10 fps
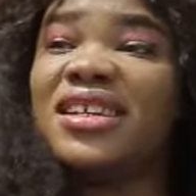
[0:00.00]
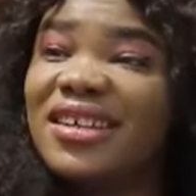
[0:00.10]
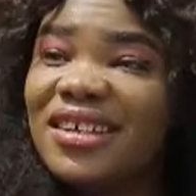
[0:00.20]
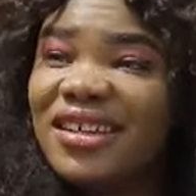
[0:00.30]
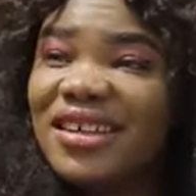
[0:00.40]

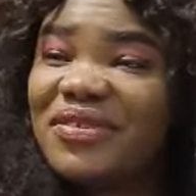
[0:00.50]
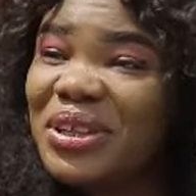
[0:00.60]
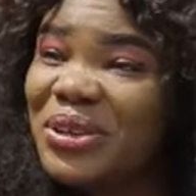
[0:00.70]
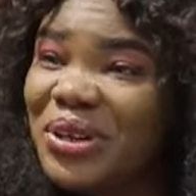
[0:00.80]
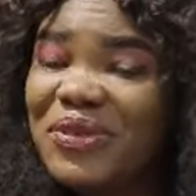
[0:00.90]
See,
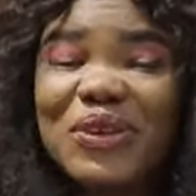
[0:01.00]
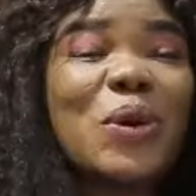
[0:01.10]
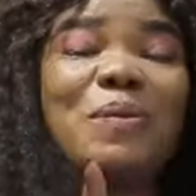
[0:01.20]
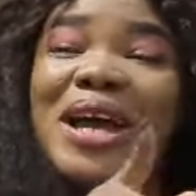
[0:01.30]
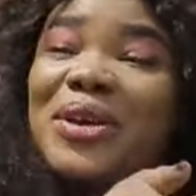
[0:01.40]
Philo, if you
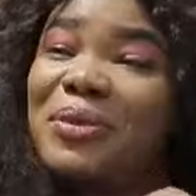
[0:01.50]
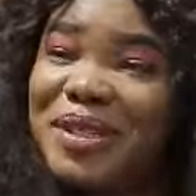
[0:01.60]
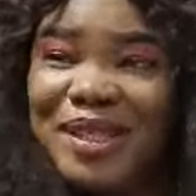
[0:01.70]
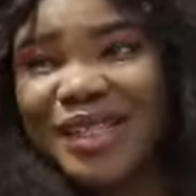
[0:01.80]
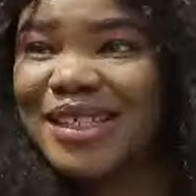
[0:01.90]
don't mind your
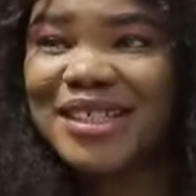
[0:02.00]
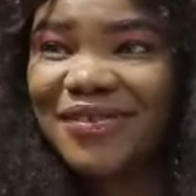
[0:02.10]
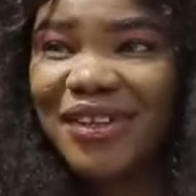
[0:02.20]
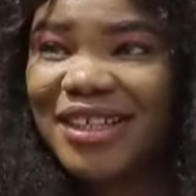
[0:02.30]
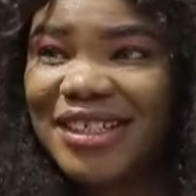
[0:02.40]
business in
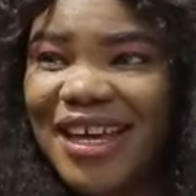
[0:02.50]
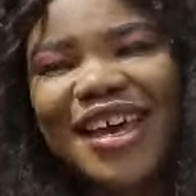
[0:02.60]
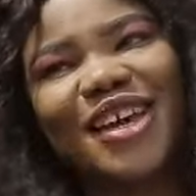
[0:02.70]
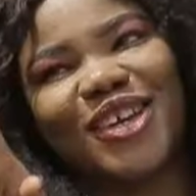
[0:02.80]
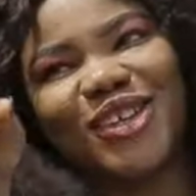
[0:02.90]
this village, eh,
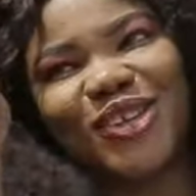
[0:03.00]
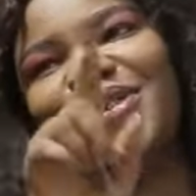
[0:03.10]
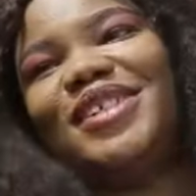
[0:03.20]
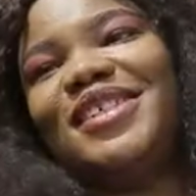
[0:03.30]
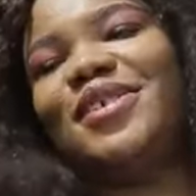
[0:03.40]
you
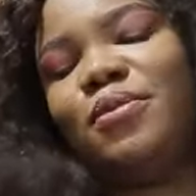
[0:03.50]
go see